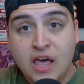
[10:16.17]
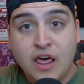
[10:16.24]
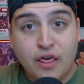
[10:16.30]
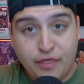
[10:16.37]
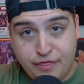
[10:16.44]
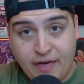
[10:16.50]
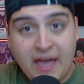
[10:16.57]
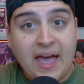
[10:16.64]

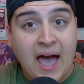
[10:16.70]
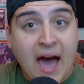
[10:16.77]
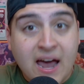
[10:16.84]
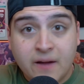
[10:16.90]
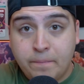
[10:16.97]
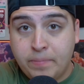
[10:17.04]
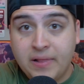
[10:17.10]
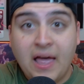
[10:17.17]
They had
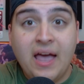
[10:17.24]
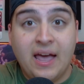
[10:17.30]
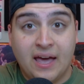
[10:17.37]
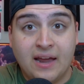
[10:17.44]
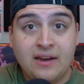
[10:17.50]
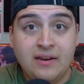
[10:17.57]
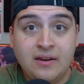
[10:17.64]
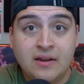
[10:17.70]
a
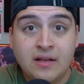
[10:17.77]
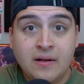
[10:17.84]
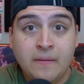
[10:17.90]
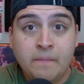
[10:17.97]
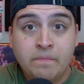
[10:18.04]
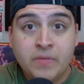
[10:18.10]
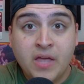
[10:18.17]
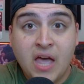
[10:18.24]
plan,
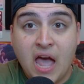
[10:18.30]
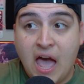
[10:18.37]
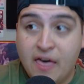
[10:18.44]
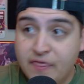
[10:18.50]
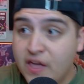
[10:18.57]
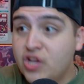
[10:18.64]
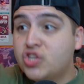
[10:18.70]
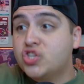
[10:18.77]

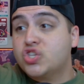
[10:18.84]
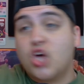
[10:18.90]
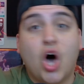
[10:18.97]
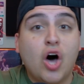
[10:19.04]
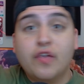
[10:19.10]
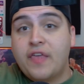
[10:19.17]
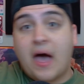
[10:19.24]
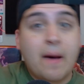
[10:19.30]
and they
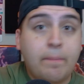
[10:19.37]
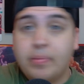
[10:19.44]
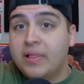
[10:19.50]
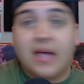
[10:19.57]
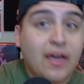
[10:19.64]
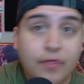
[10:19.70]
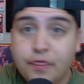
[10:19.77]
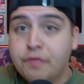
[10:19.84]
saw that
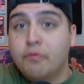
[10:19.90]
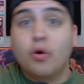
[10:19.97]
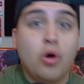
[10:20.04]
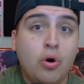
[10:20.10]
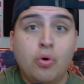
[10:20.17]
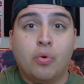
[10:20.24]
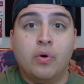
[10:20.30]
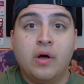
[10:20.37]
plan
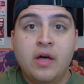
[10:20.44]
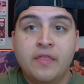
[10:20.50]
through.